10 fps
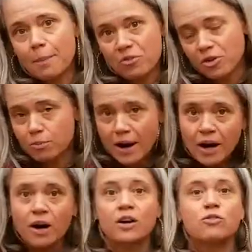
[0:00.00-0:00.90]
comes from, right?
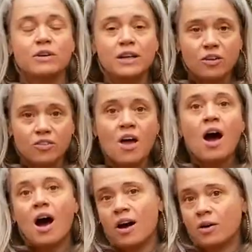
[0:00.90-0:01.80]
Our adrenals
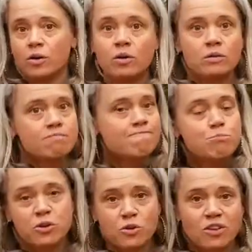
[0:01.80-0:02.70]
are
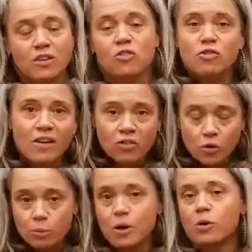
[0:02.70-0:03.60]
producing stress
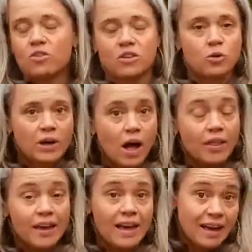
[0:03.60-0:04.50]
hormones and doing all
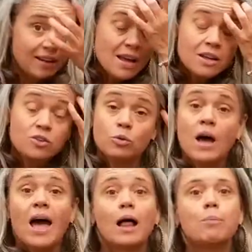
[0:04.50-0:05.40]
they can to
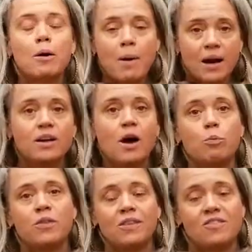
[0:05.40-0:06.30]
help our body cope
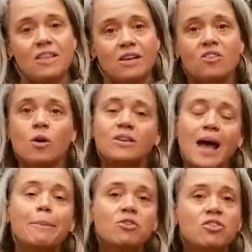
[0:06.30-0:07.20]
with these things. So
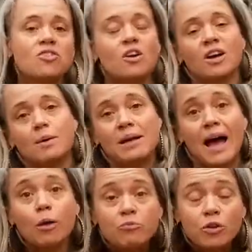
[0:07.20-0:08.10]
adaptogens are going to be
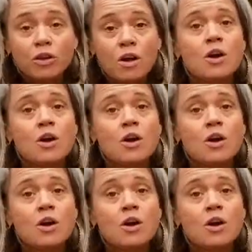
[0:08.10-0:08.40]
helpful